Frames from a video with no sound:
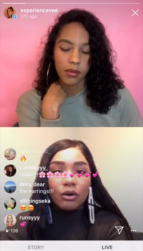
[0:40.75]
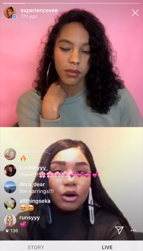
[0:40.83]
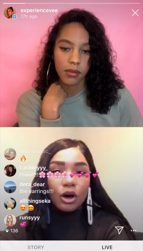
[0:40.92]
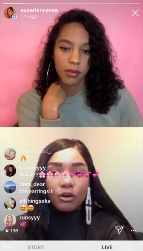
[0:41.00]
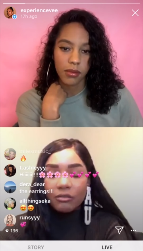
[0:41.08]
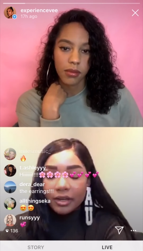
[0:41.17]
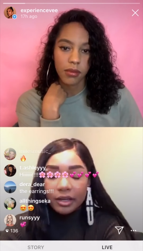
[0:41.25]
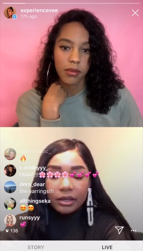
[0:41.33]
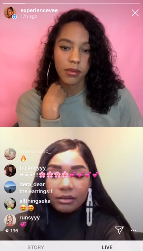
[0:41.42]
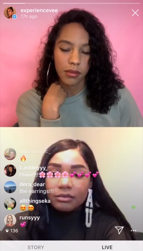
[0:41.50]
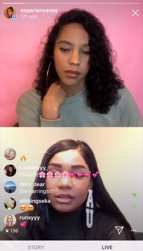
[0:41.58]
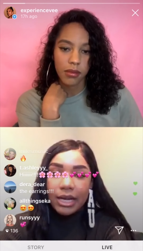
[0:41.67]
Speaker 1: COVID
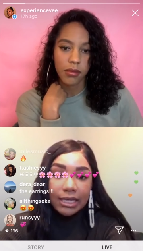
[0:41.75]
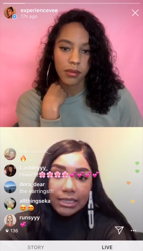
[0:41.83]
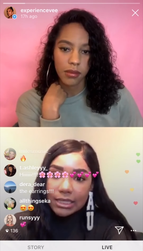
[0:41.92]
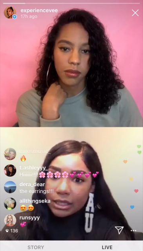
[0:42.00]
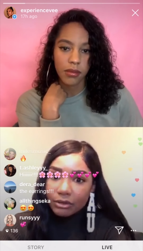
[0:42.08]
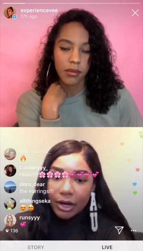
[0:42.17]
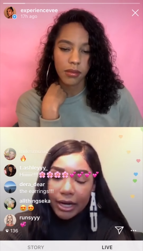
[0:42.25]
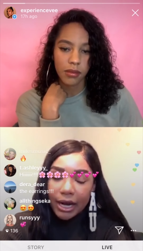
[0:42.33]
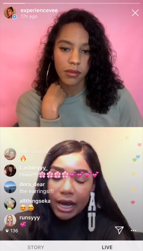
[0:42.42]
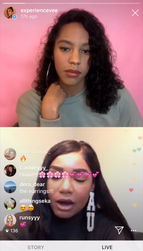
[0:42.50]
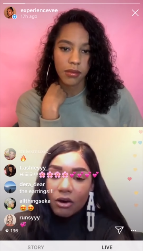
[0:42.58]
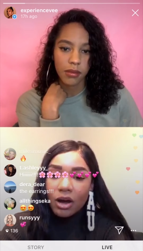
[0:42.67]
nineteen right
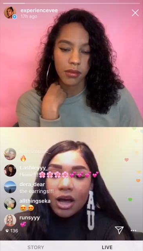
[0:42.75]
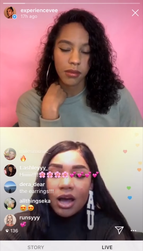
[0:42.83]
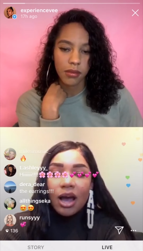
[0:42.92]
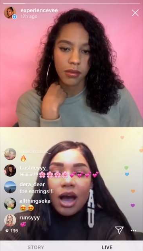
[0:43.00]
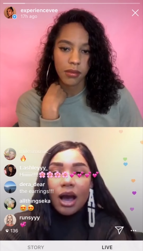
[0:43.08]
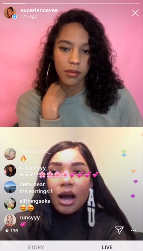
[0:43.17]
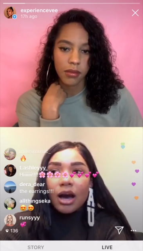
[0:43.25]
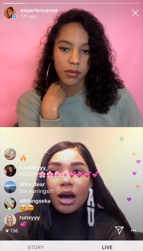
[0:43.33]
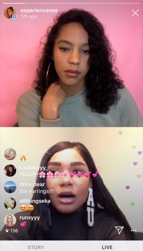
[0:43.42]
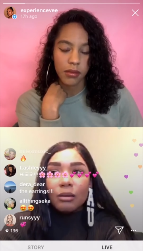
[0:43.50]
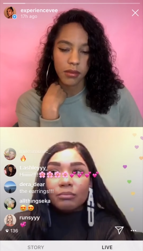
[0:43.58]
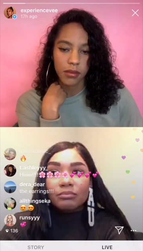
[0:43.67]
now,
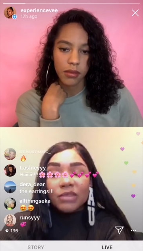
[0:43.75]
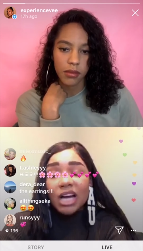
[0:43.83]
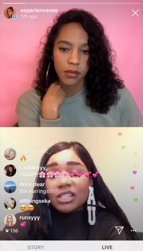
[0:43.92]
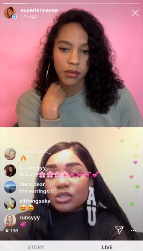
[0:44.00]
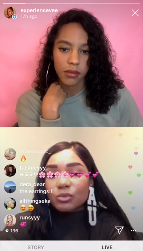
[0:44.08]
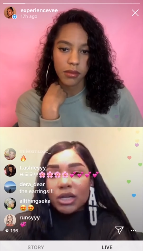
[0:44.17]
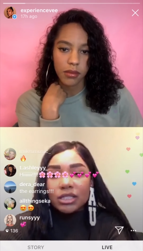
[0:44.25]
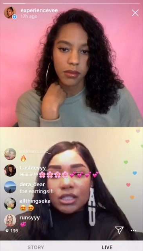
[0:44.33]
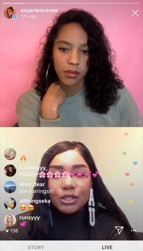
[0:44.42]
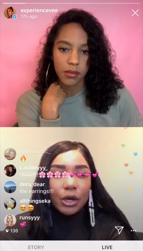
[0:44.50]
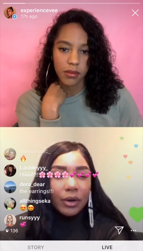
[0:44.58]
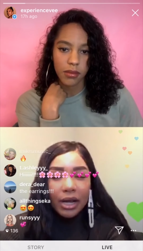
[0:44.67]
um, I just wanted to
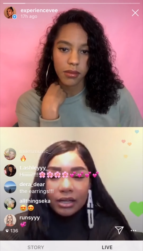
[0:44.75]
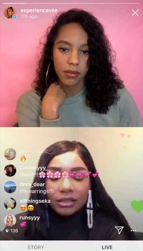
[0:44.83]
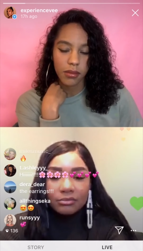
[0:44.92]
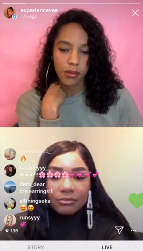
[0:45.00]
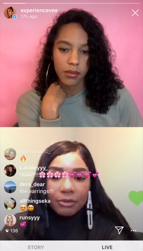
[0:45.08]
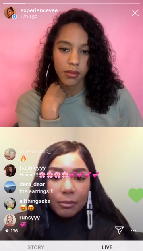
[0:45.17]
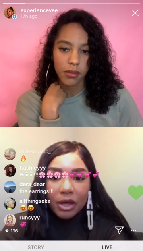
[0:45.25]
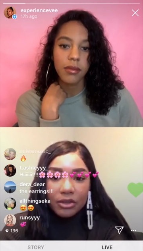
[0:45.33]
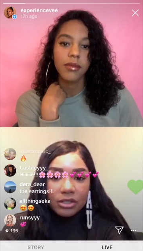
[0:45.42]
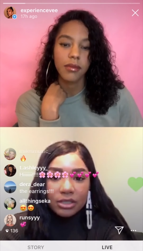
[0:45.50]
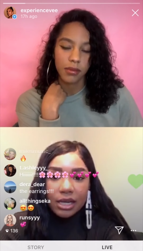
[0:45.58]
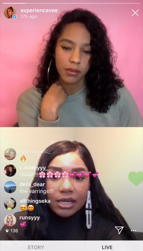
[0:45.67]
donate for
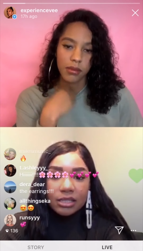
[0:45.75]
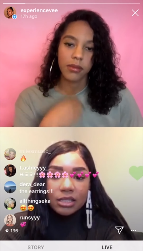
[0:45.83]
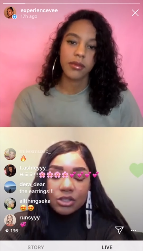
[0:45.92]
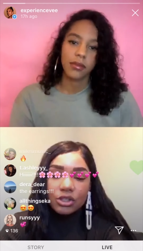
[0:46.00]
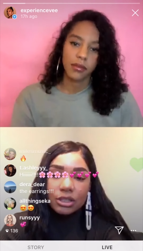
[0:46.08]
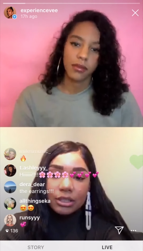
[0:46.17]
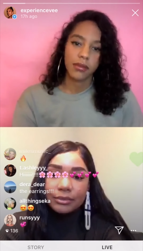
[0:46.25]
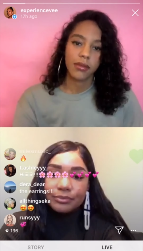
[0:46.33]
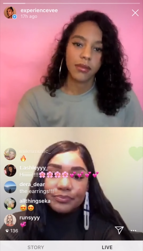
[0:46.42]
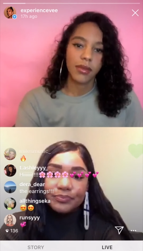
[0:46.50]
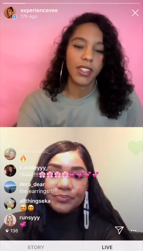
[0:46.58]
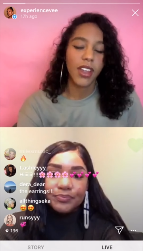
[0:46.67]
Mother's Day essentially.
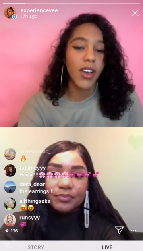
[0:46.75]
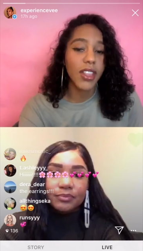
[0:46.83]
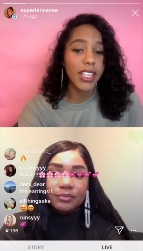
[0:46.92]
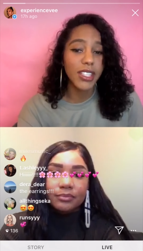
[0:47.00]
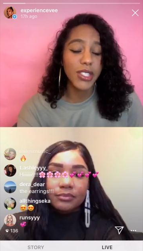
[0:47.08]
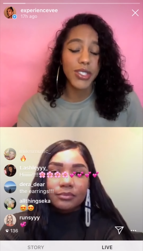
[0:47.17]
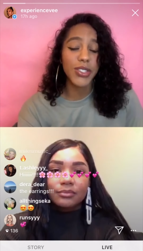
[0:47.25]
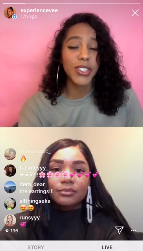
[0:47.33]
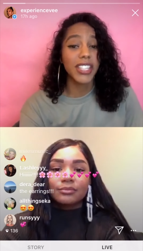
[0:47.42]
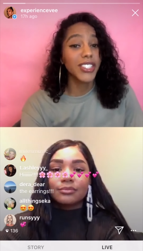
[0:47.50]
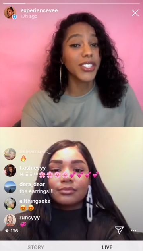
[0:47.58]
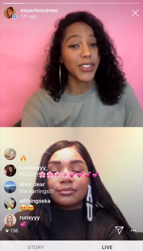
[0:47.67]
Speaker 2: Oh, that's
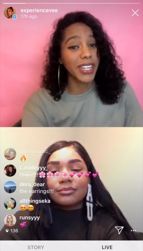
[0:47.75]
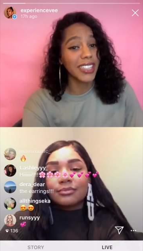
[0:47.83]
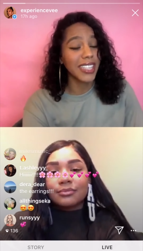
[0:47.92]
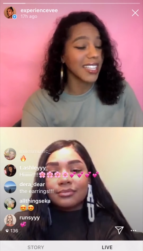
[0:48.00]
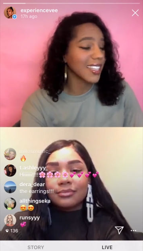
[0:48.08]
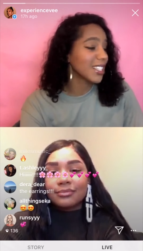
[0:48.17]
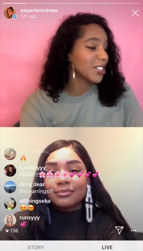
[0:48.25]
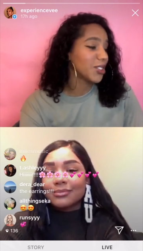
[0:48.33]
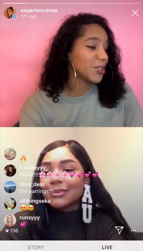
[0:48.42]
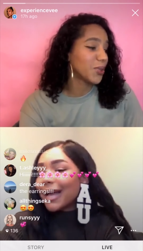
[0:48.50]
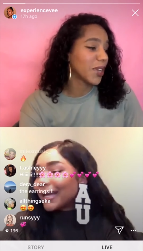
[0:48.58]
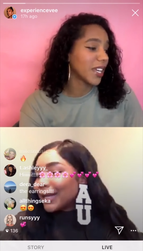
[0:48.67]
such a great thing that
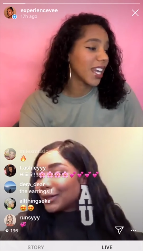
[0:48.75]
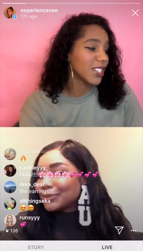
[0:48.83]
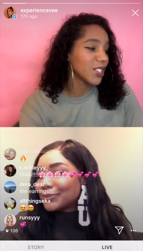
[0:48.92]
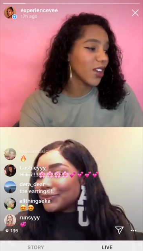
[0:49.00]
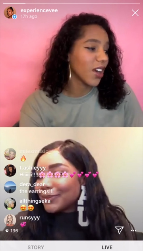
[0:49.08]
you're doing. I saw.